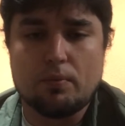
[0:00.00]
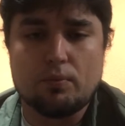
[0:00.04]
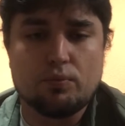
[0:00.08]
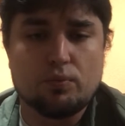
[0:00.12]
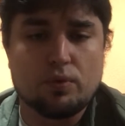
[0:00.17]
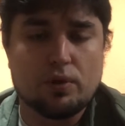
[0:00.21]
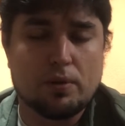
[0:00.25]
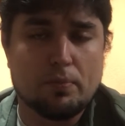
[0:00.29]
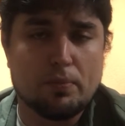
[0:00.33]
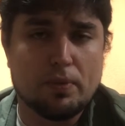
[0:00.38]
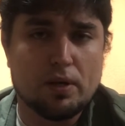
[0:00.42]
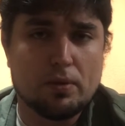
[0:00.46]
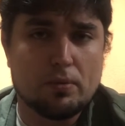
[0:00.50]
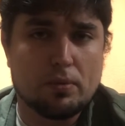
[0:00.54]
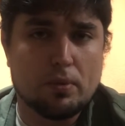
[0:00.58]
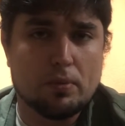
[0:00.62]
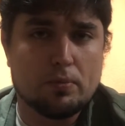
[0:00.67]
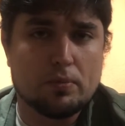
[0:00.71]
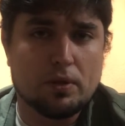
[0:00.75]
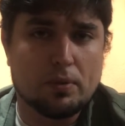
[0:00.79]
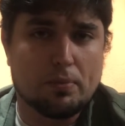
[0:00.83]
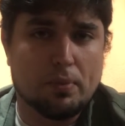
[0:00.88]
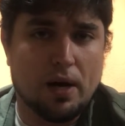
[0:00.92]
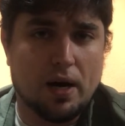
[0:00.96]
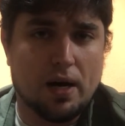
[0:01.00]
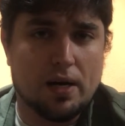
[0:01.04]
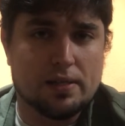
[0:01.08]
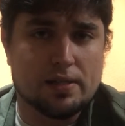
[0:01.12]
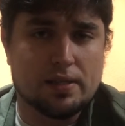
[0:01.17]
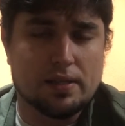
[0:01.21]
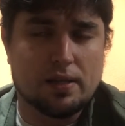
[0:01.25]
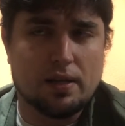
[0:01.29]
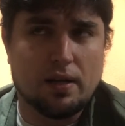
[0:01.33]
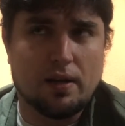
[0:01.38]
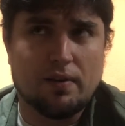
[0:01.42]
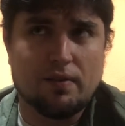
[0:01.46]
with minimum
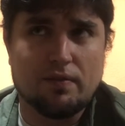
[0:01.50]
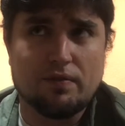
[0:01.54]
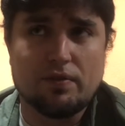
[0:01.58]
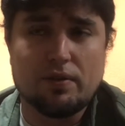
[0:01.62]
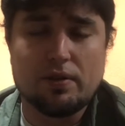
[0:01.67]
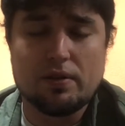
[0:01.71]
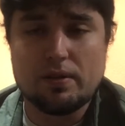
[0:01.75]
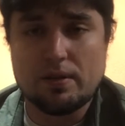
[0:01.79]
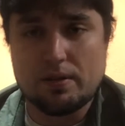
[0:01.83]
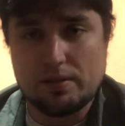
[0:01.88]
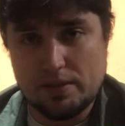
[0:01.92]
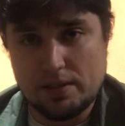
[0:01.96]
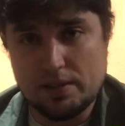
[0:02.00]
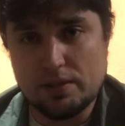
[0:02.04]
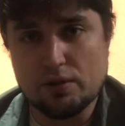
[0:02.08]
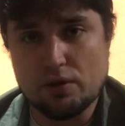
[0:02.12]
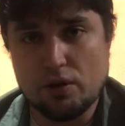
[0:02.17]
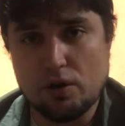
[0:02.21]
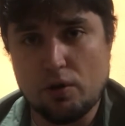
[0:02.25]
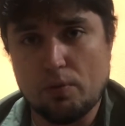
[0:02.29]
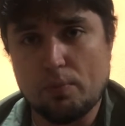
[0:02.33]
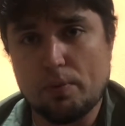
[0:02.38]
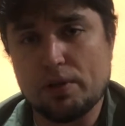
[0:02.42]
deposit of $0,